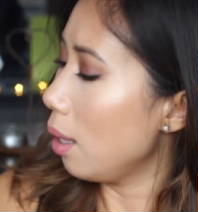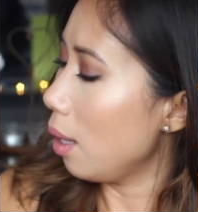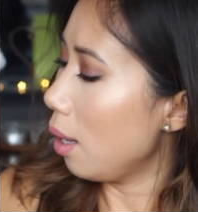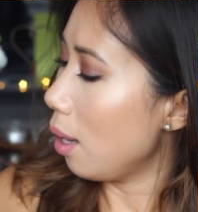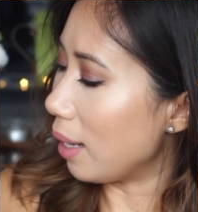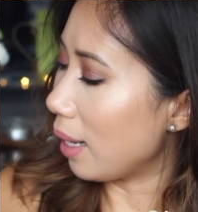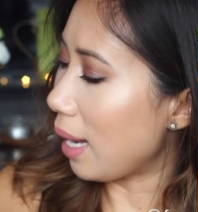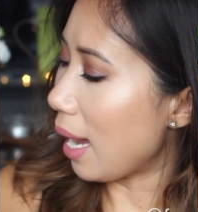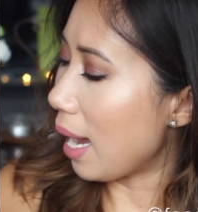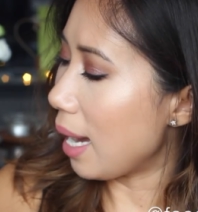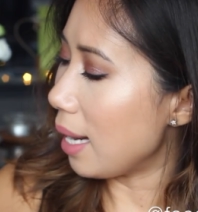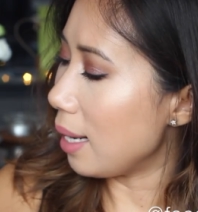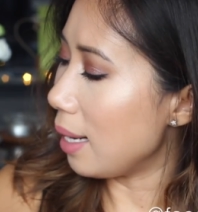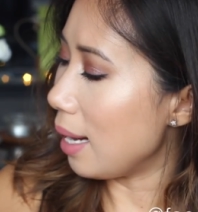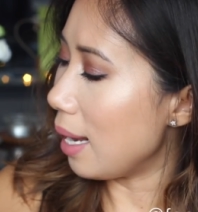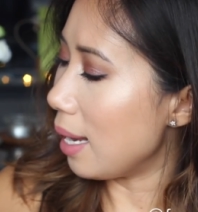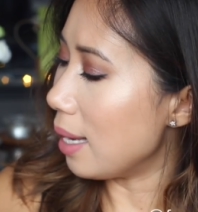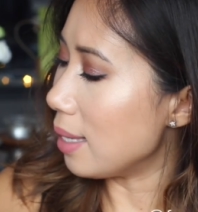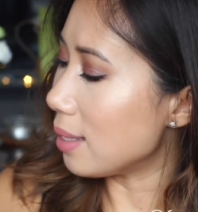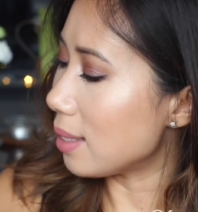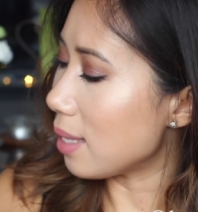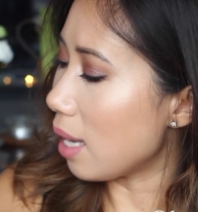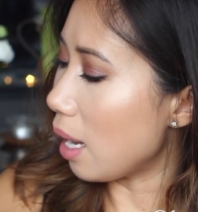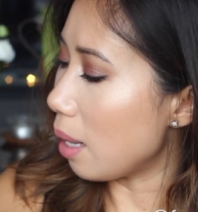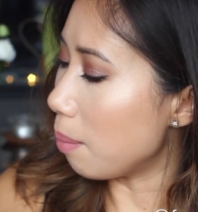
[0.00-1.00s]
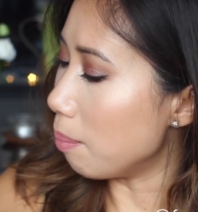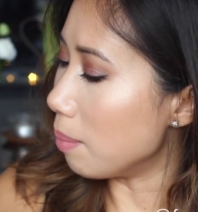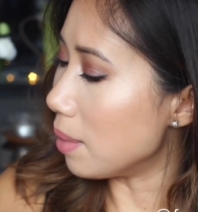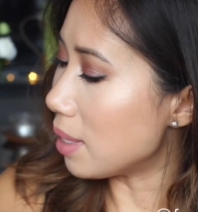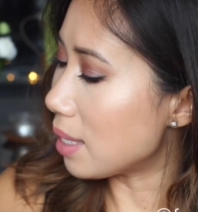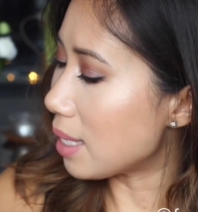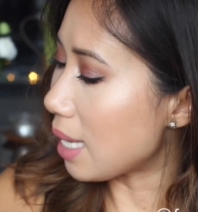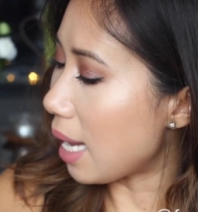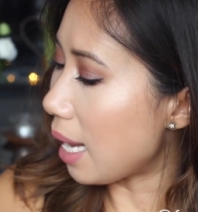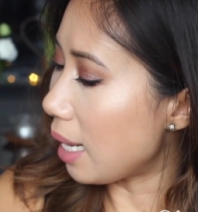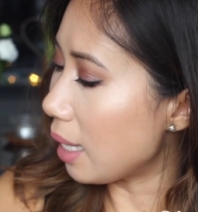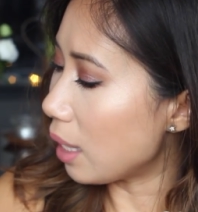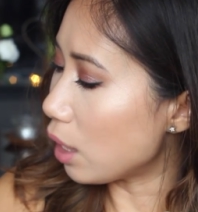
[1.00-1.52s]
Again, it's a
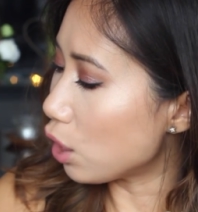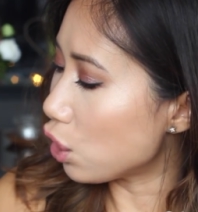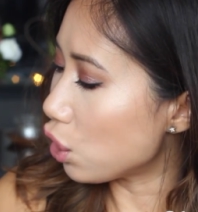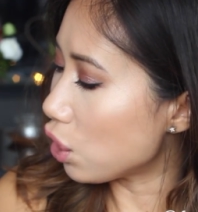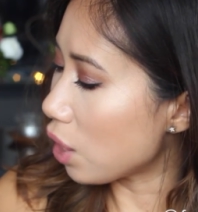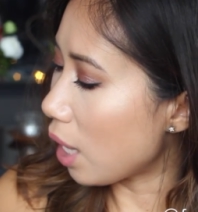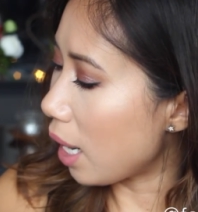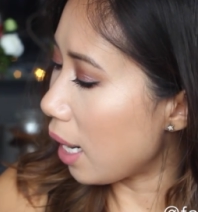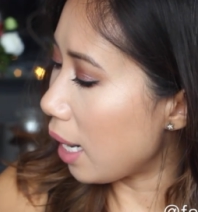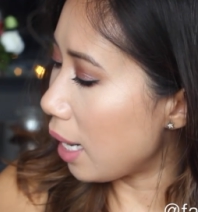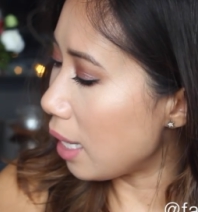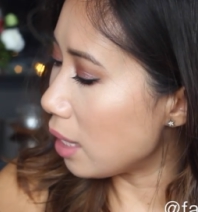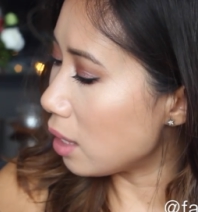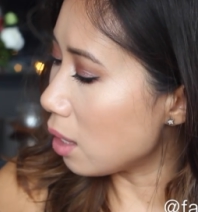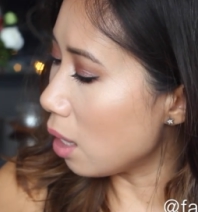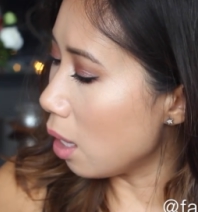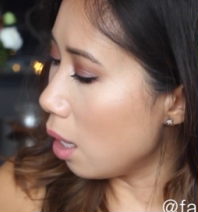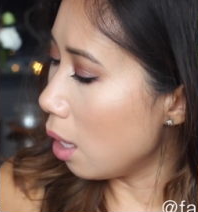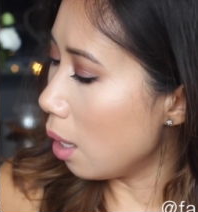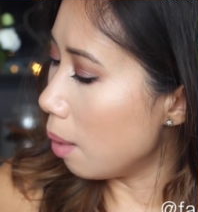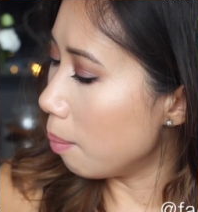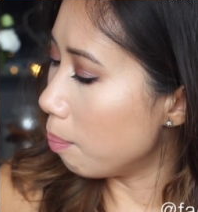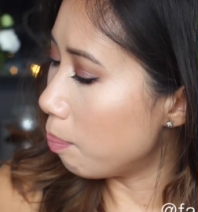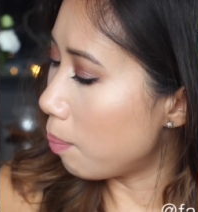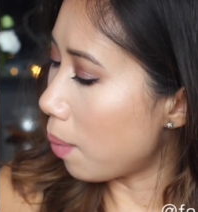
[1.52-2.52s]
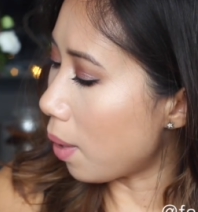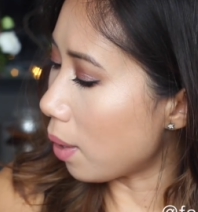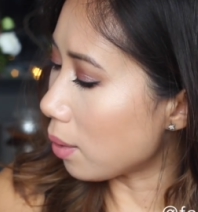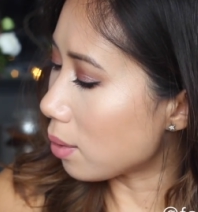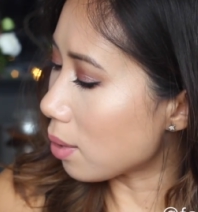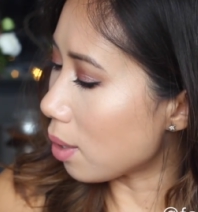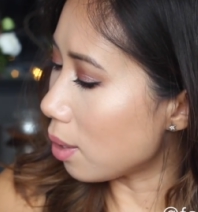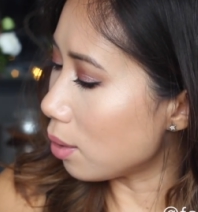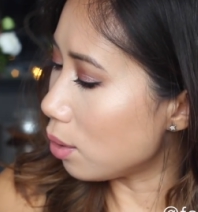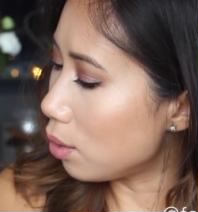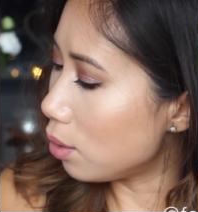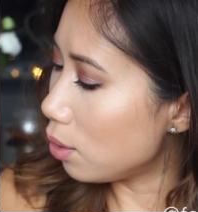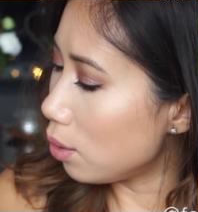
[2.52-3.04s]
metallic shade, but
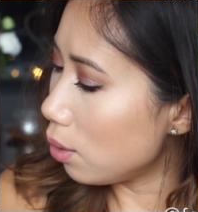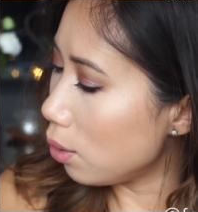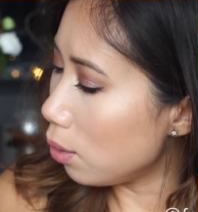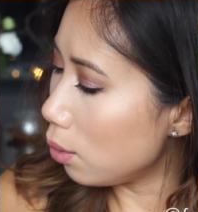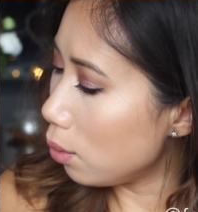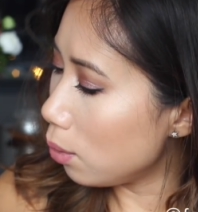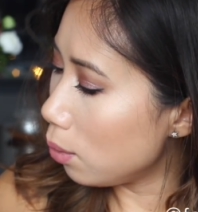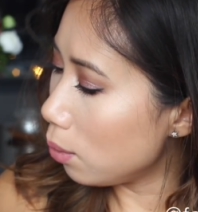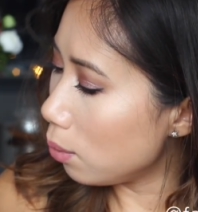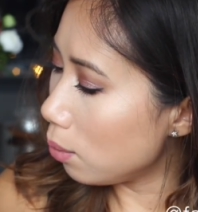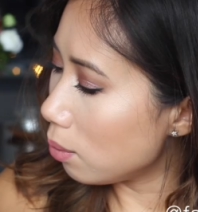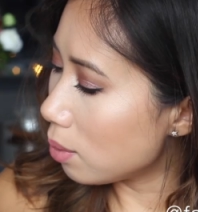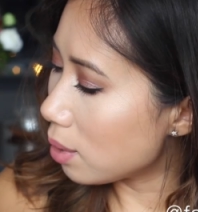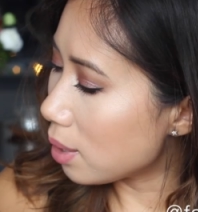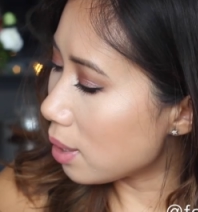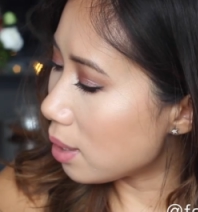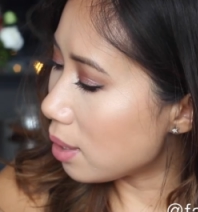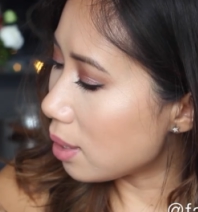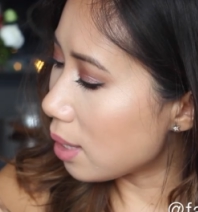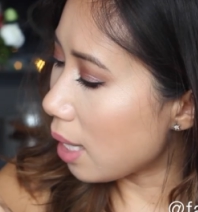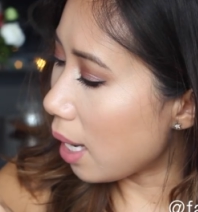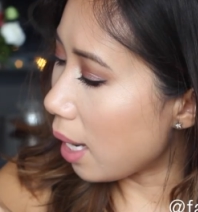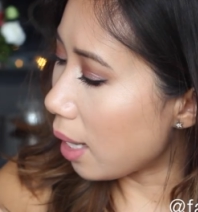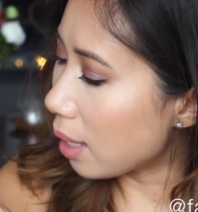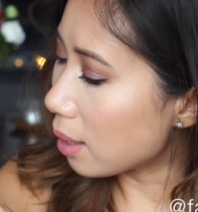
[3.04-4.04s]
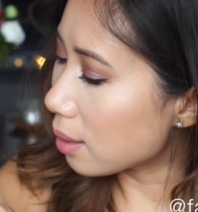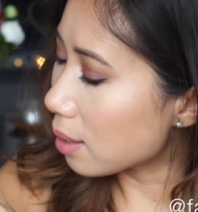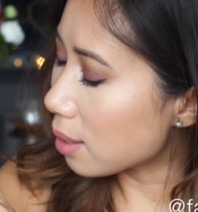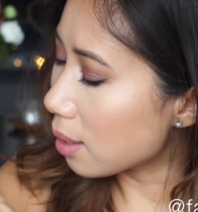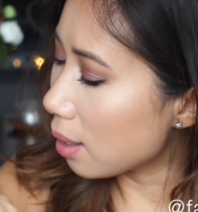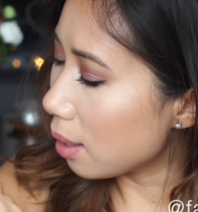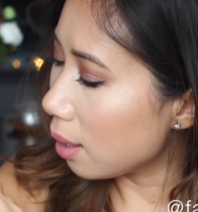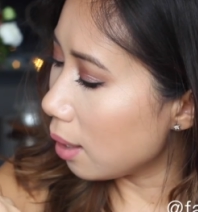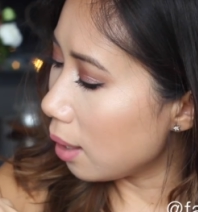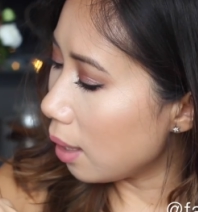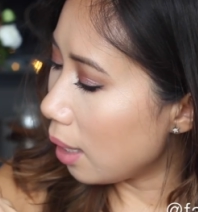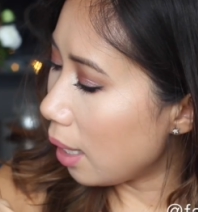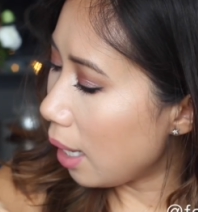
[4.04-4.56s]
I do detect
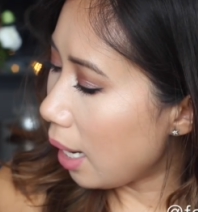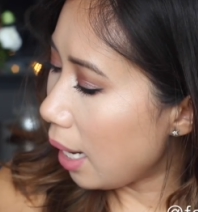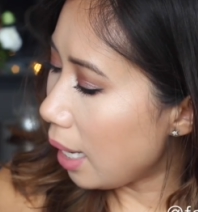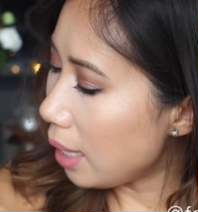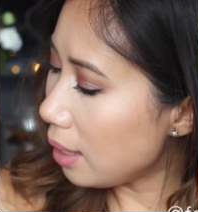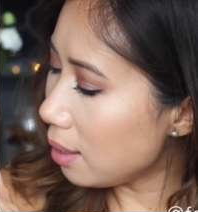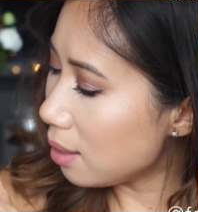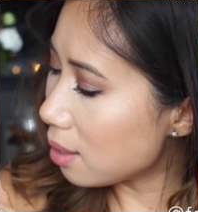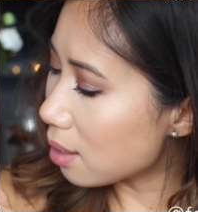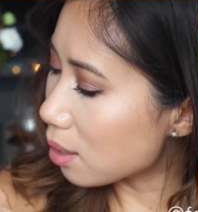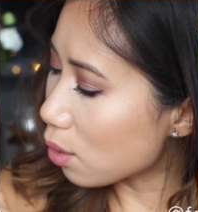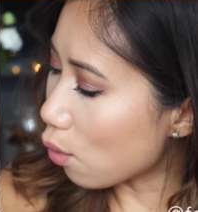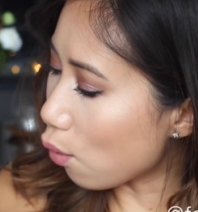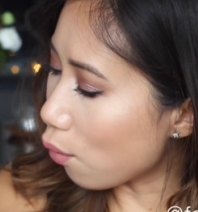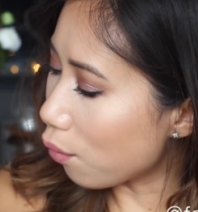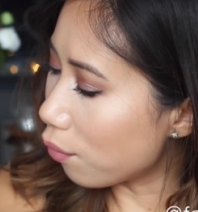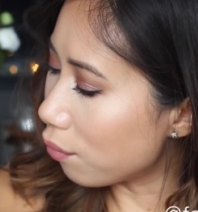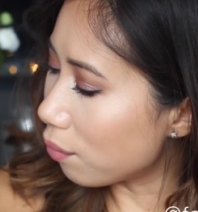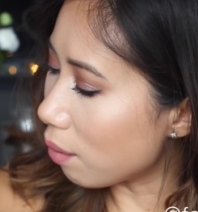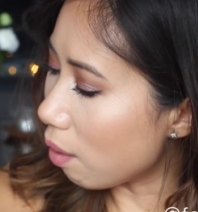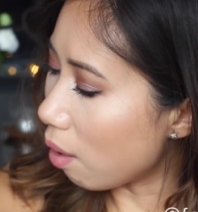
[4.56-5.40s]
hints of